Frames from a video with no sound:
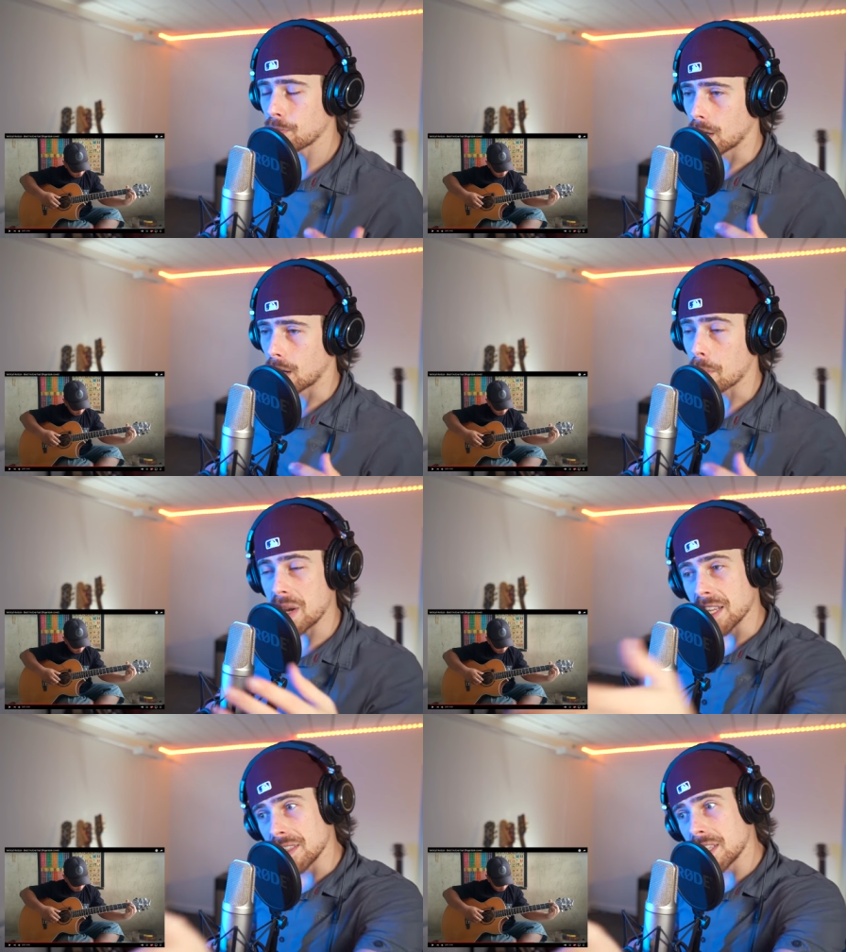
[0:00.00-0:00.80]
Uh, I
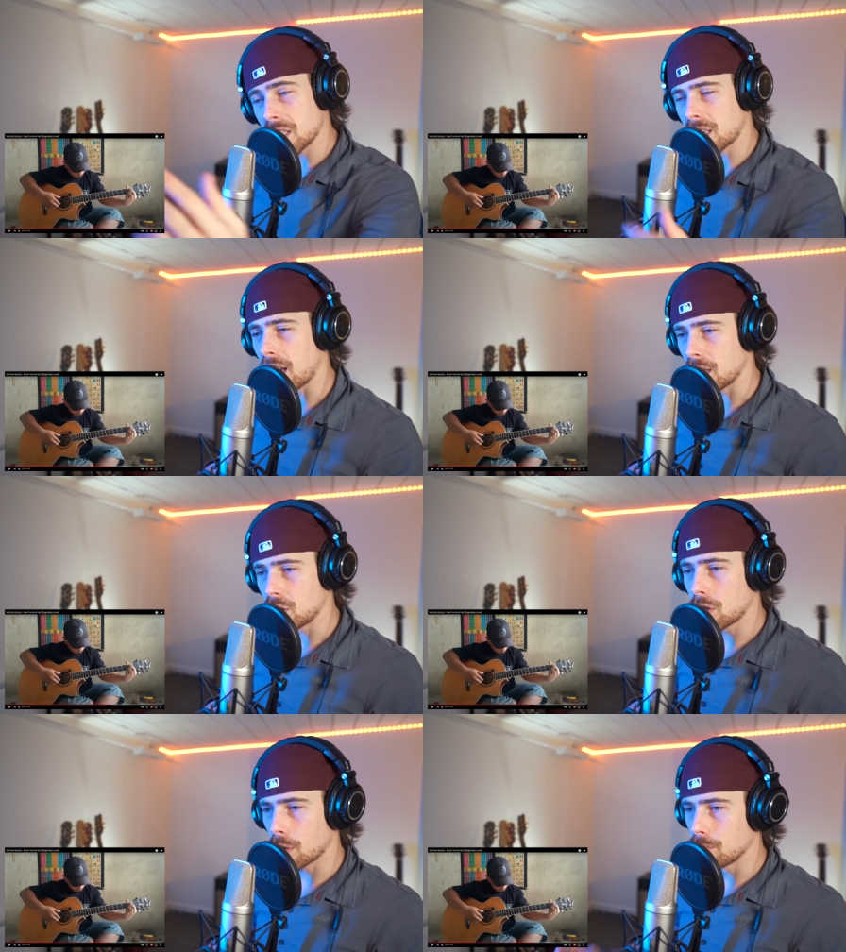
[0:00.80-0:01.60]
mean, in this case,
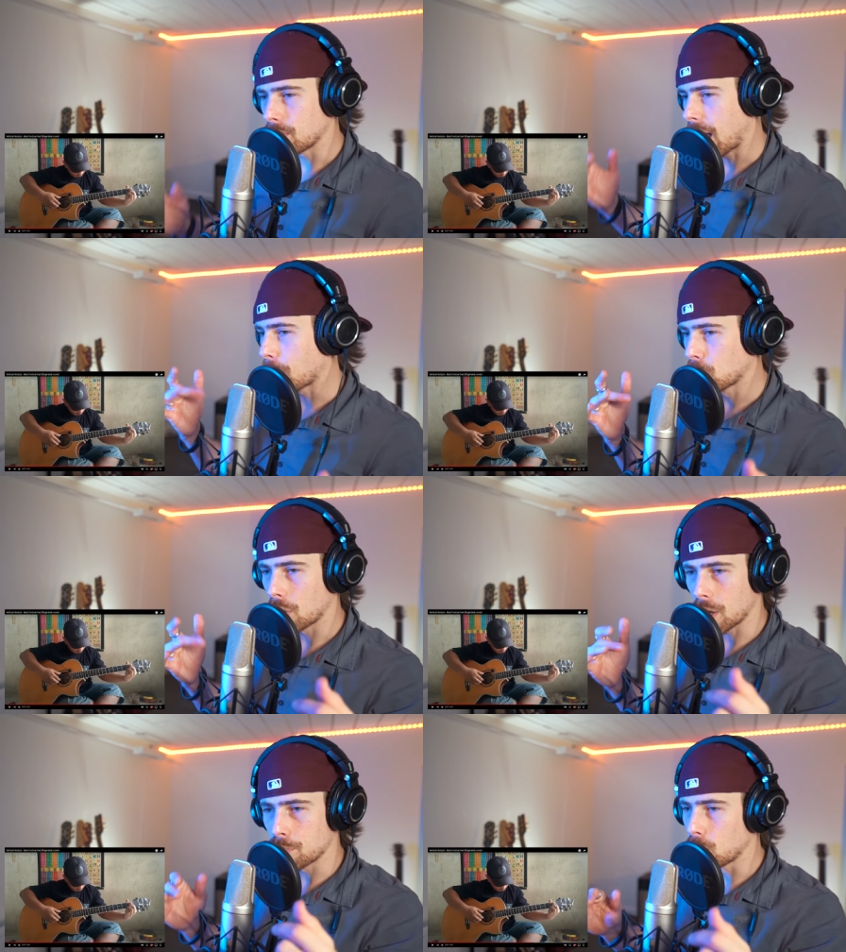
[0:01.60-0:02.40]
you can hammer
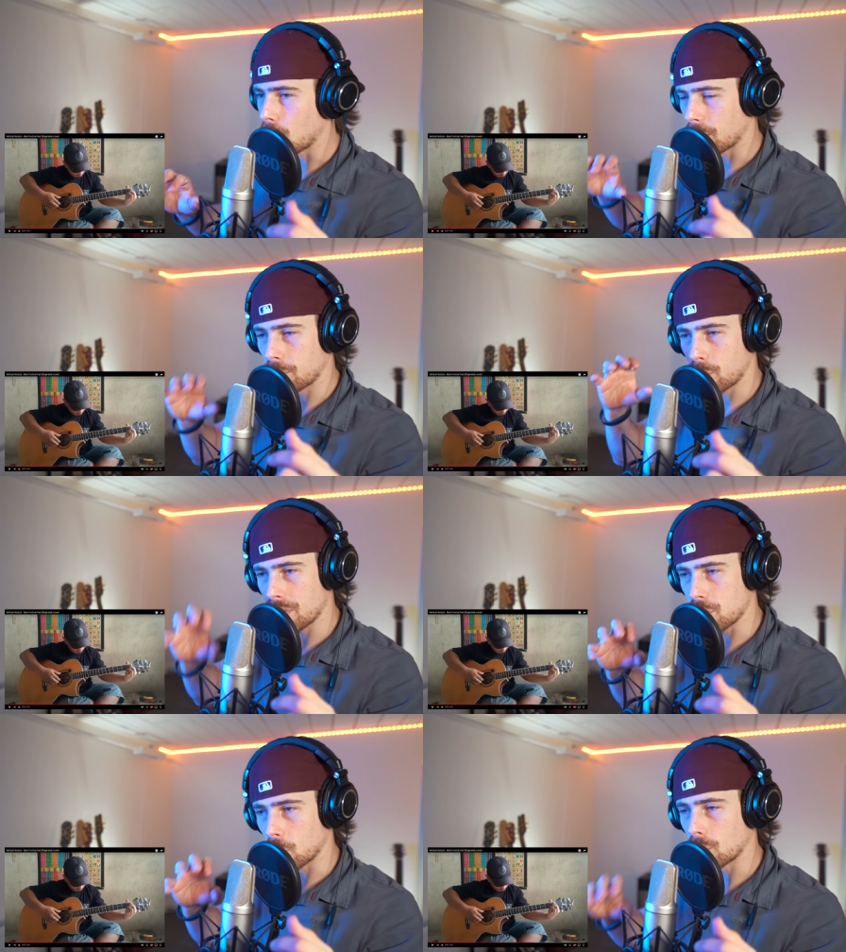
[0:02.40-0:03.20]
on and pull off
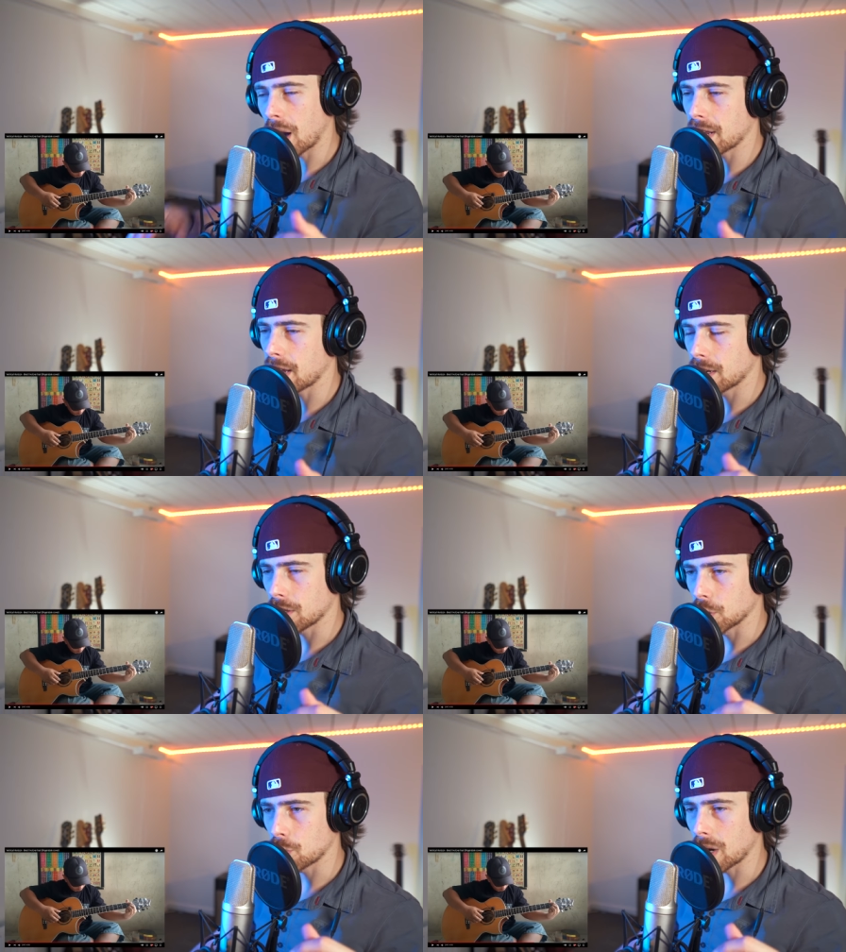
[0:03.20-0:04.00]
with your right hand
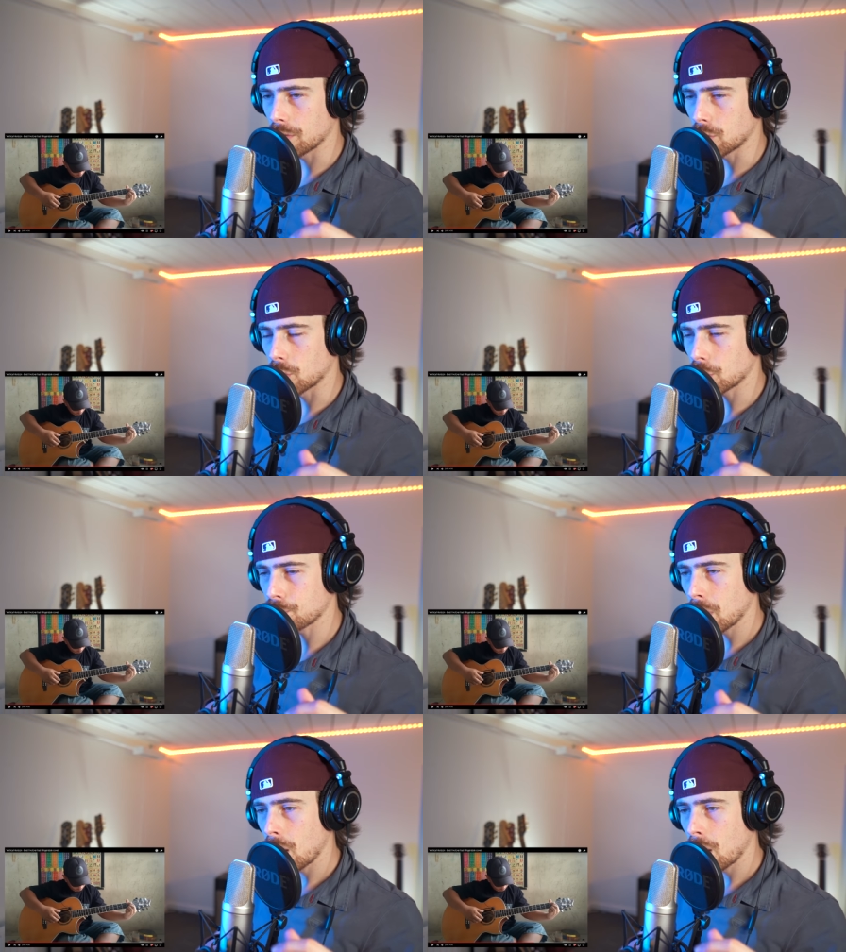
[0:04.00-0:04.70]
as well, of course.